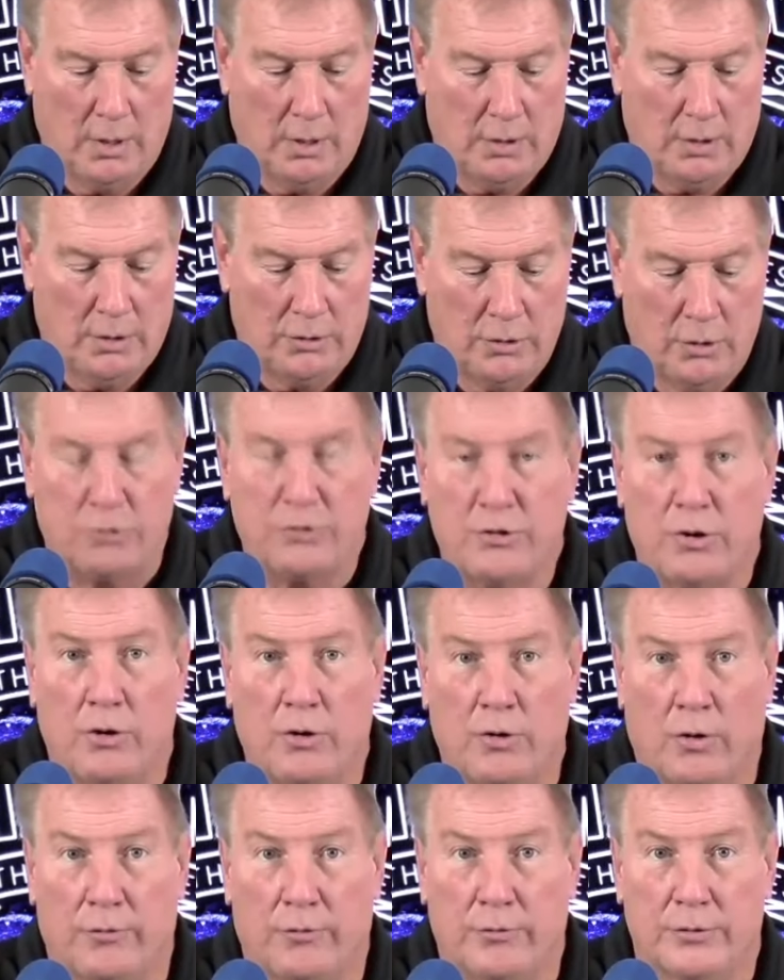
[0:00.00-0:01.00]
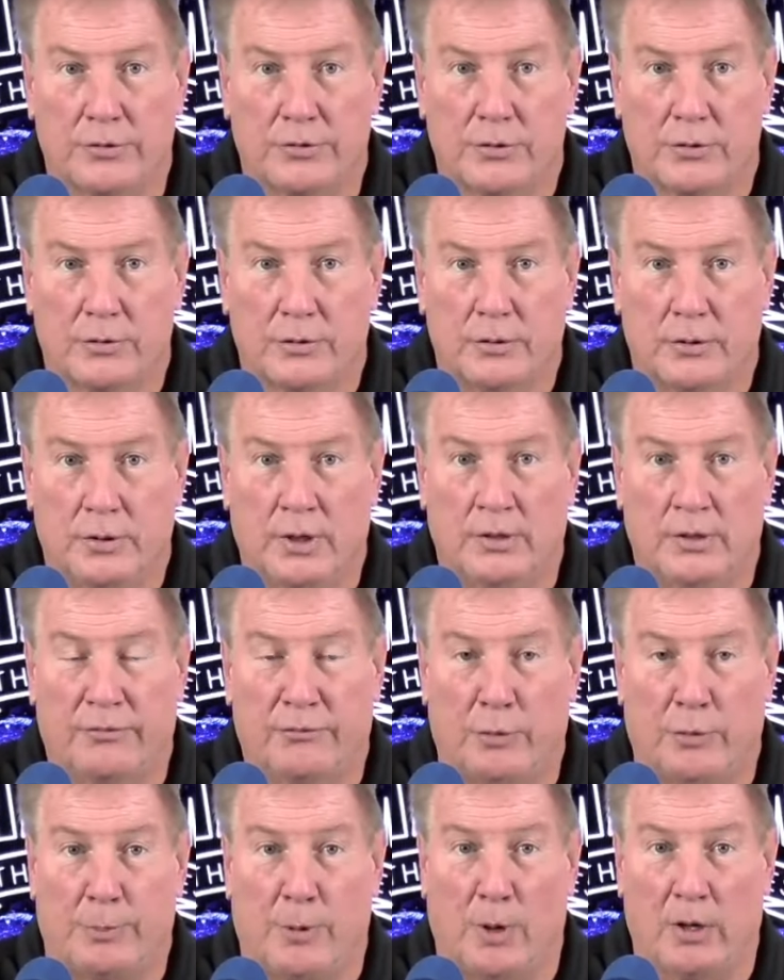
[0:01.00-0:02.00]
No turnovers in the
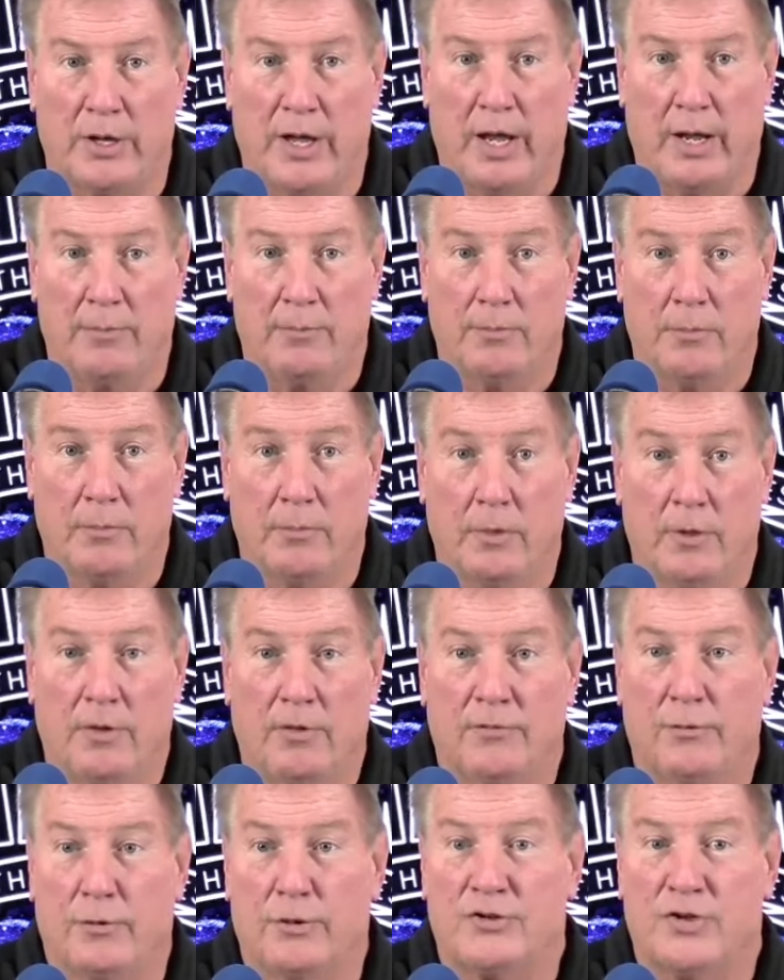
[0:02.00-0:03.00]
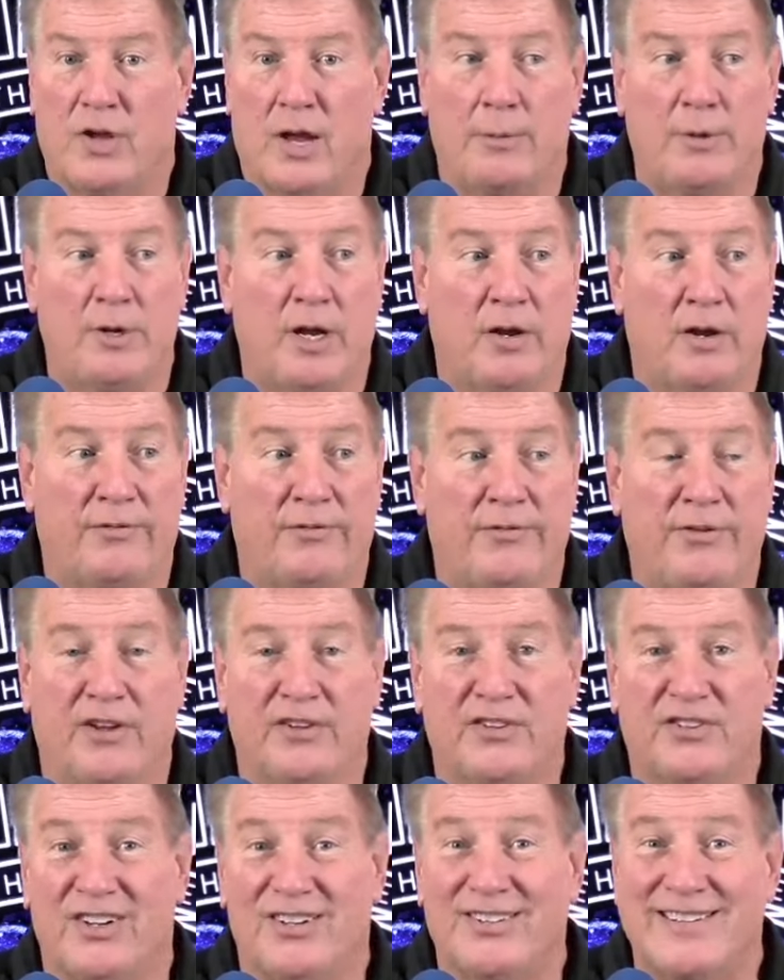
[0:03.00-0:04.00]
football game. First time in the NFL
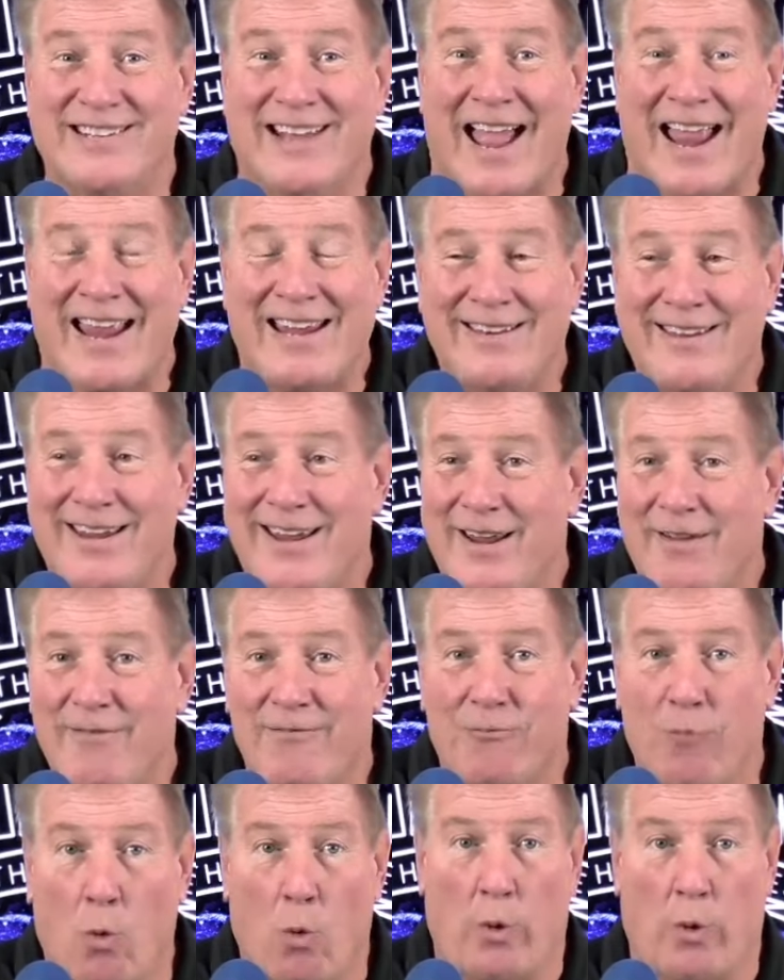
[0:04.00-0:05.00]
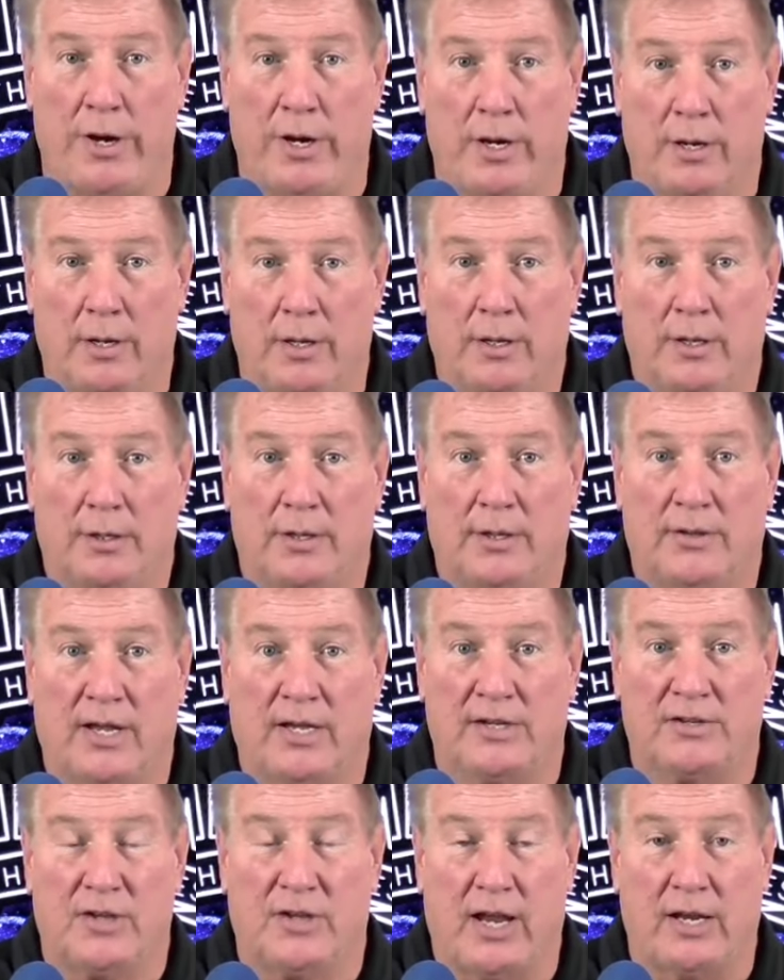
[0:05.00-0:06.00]
since 1940
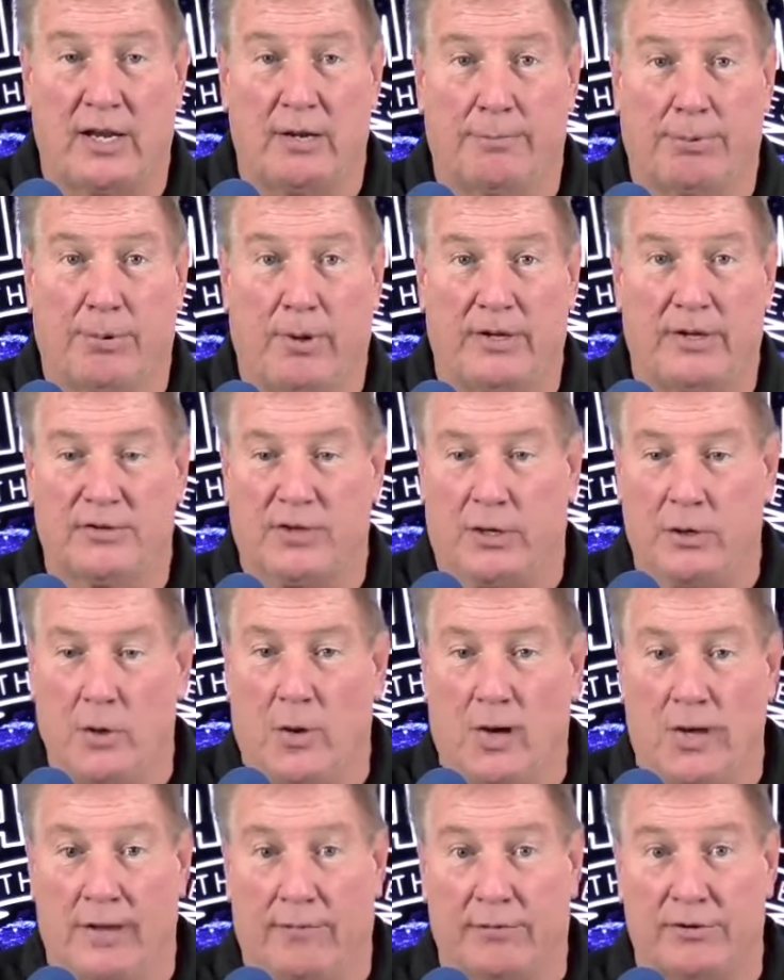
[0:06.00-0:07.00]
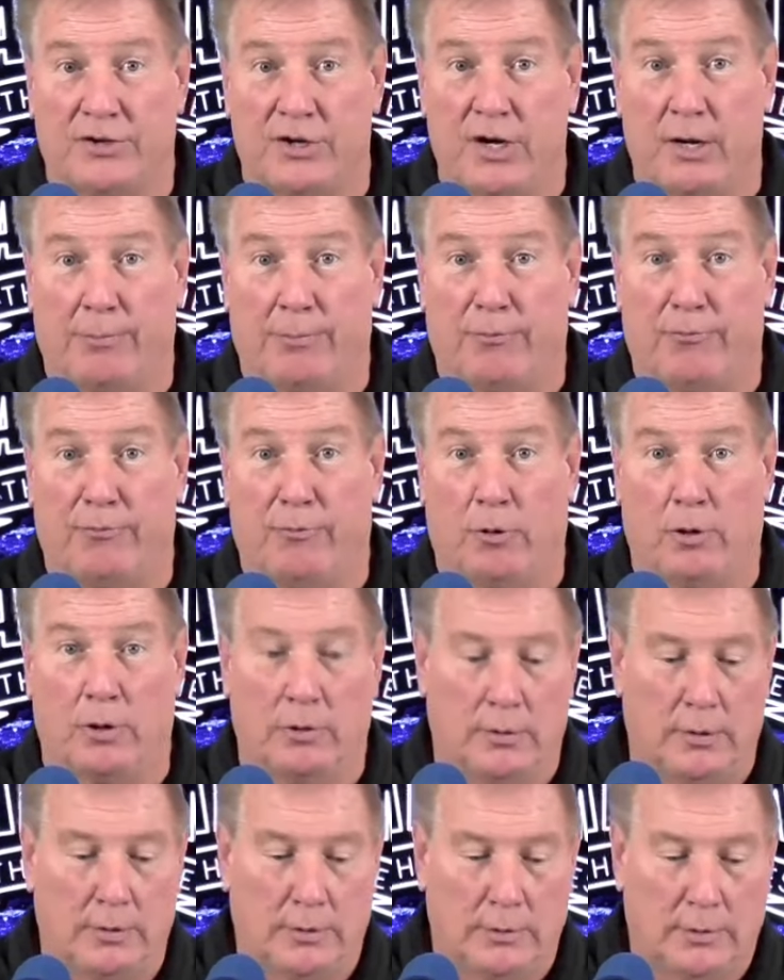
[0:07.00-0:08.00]
that's taken place. I knew I'd never seen it before.
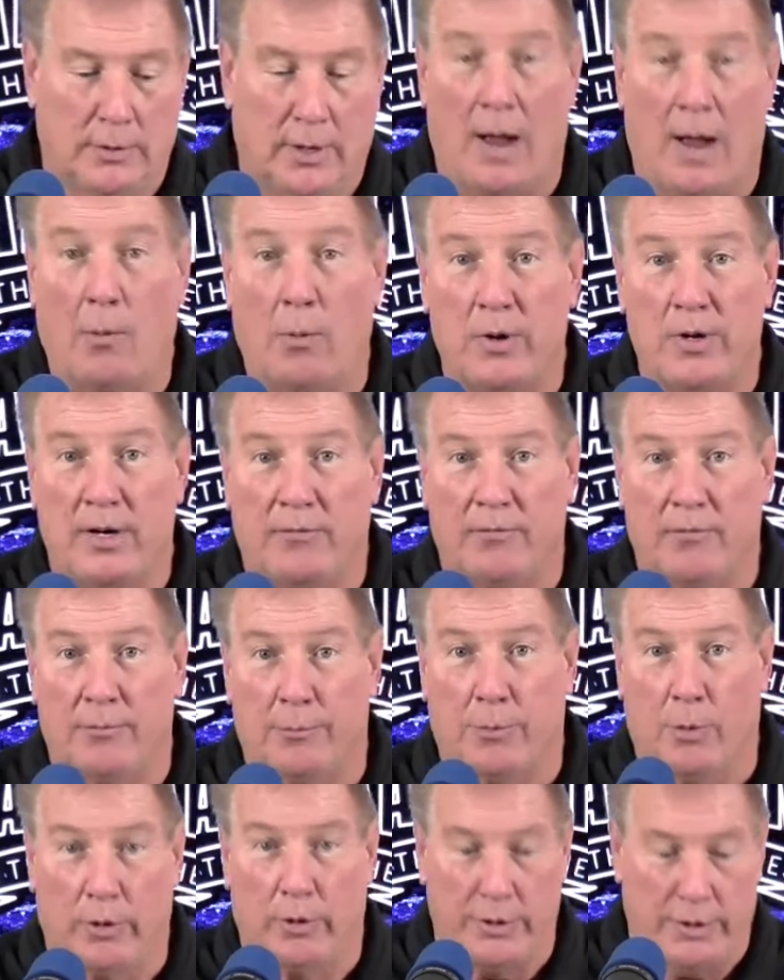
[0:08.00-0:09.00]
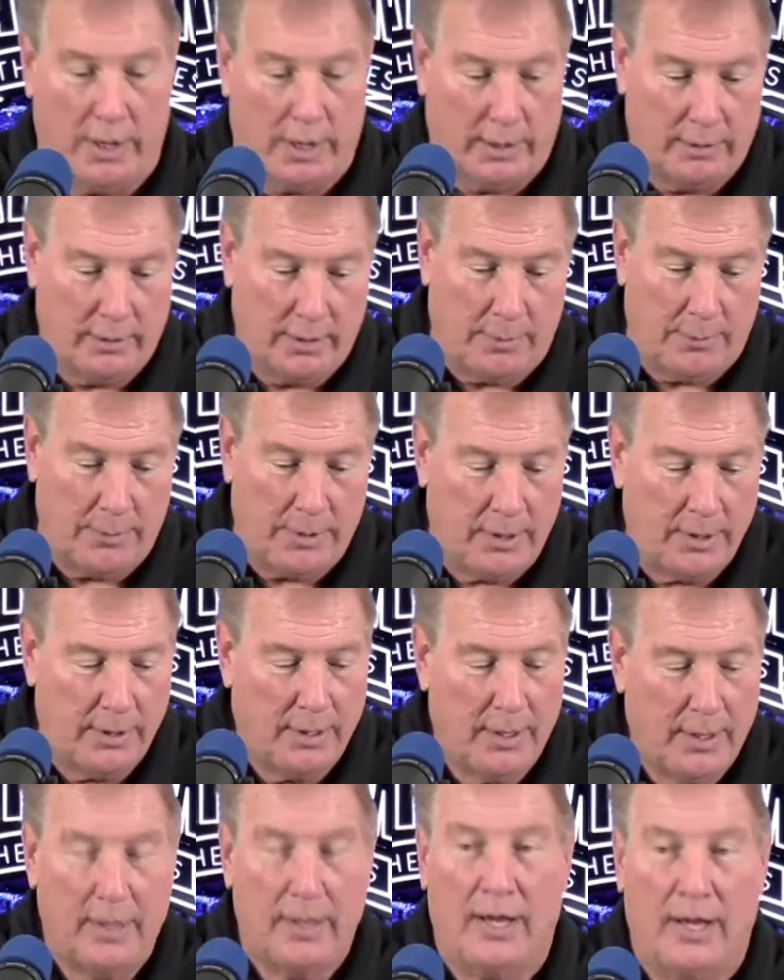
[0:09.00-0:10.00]
I wasn't even born yet. I mean,
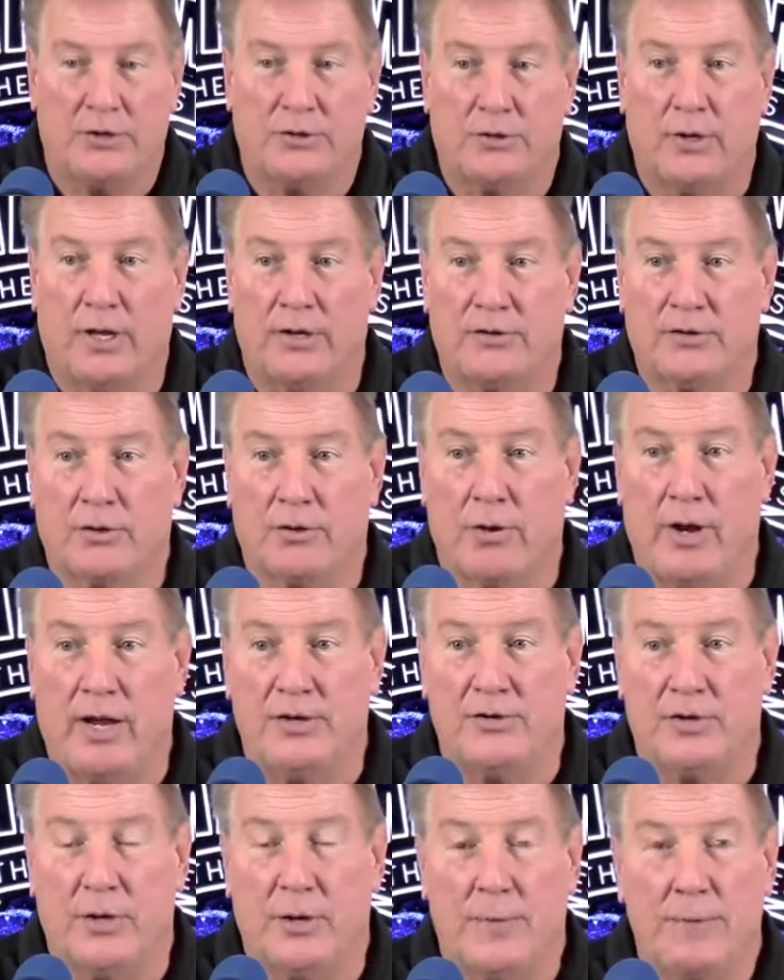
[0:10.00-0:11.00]
that's crazy.